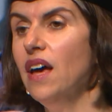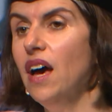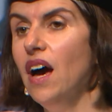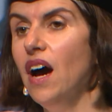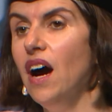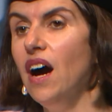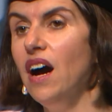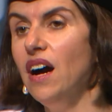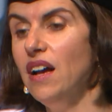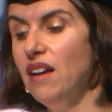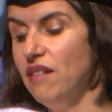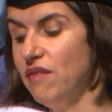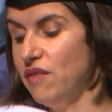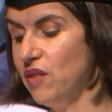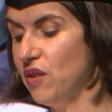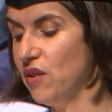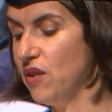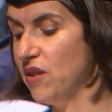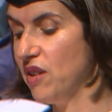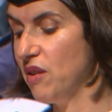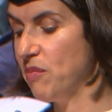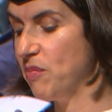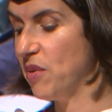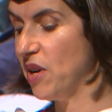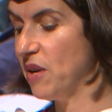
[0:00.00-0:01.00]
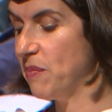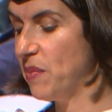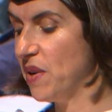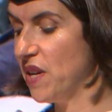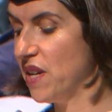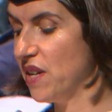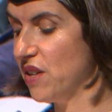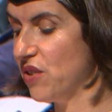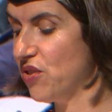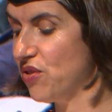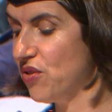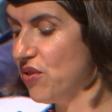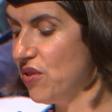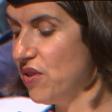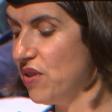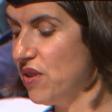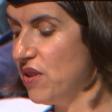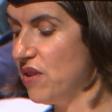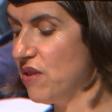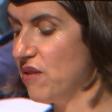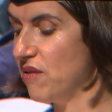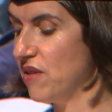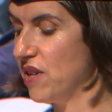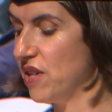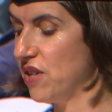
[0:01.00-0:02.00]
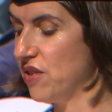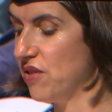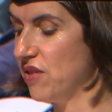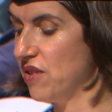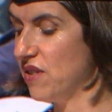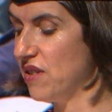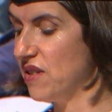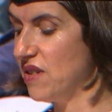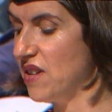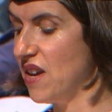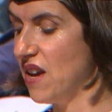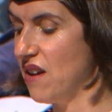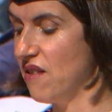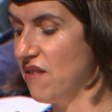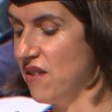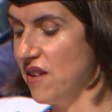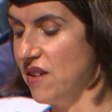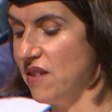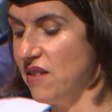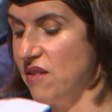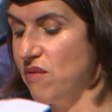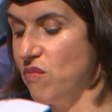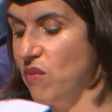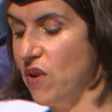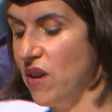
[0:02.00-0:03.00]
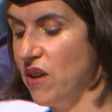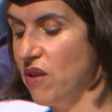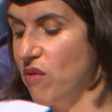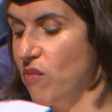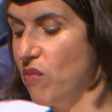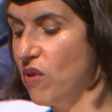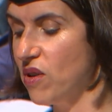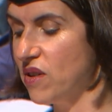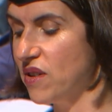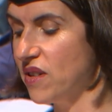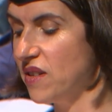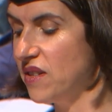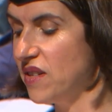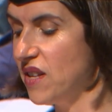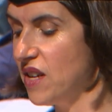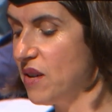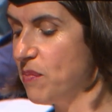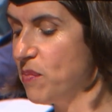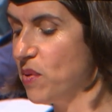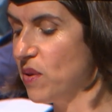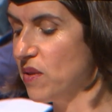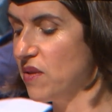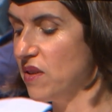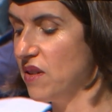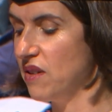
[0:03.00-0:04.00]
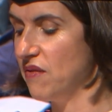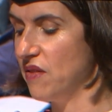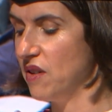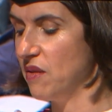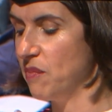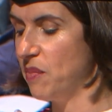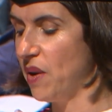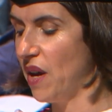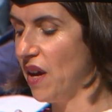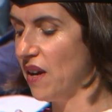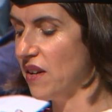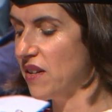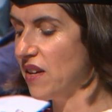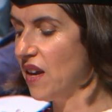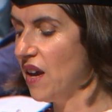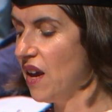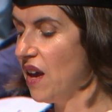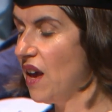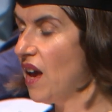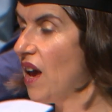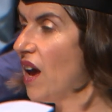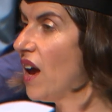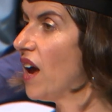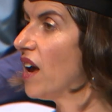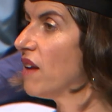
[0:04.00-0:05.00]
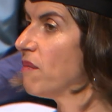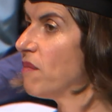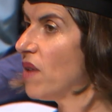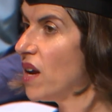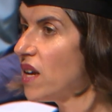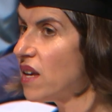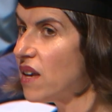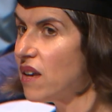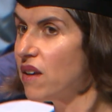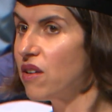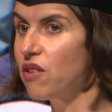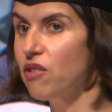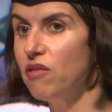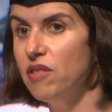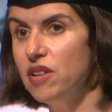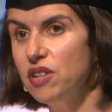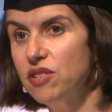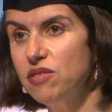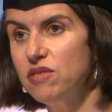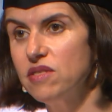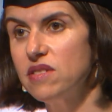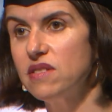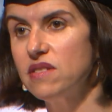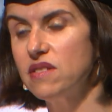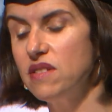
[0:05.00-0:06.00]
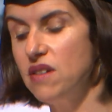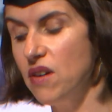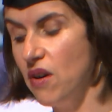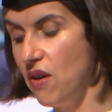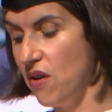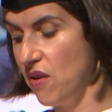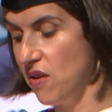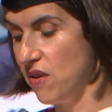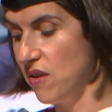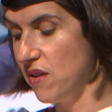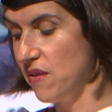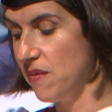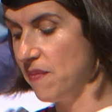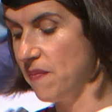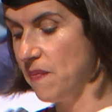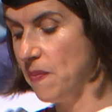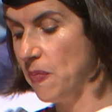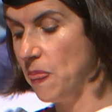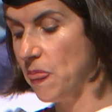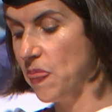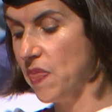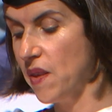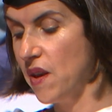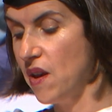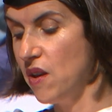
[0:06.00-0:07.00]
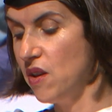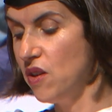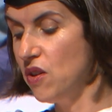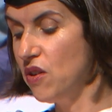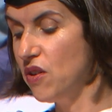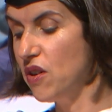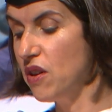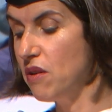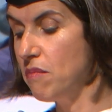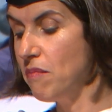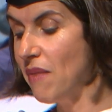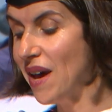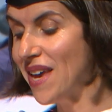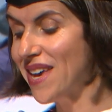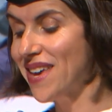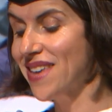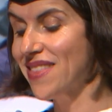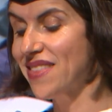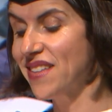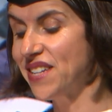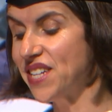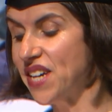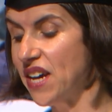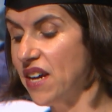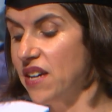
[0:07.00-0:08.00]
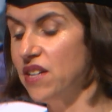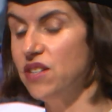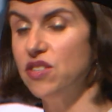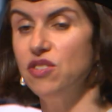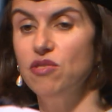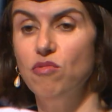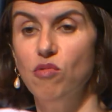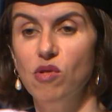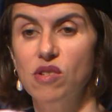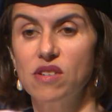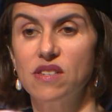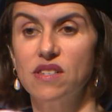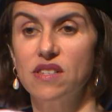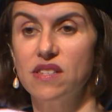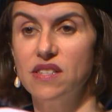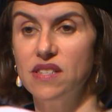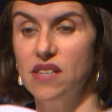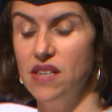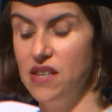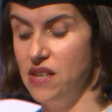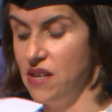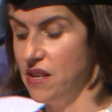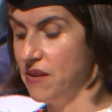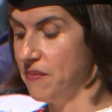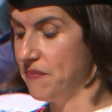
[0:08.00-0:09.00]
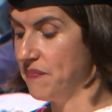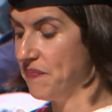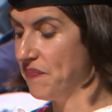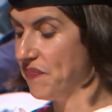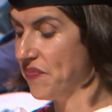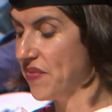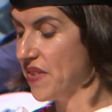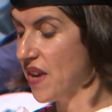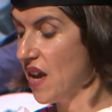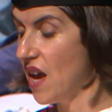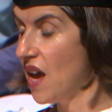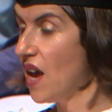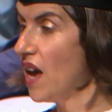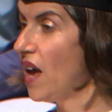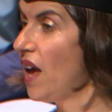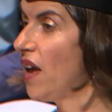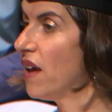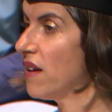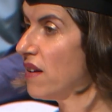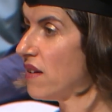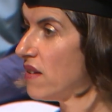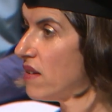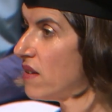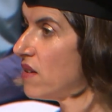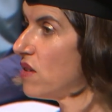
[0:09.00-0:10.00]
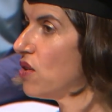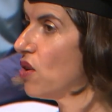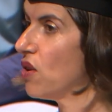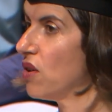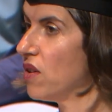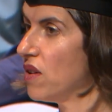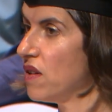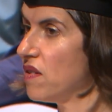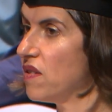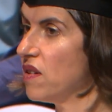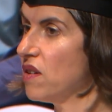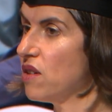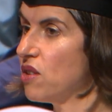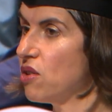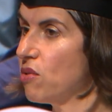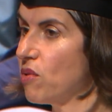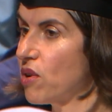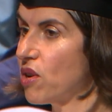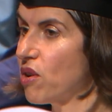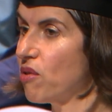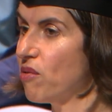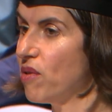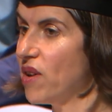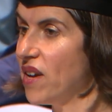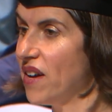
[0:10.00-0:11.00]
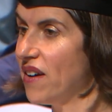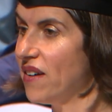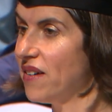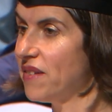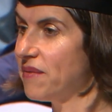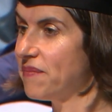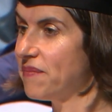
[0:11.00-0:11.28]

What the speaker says: I have learned that by being true to your interest areas where you want to see positive impact and making your interests known, you can make the change you want to see. and turn this into a career.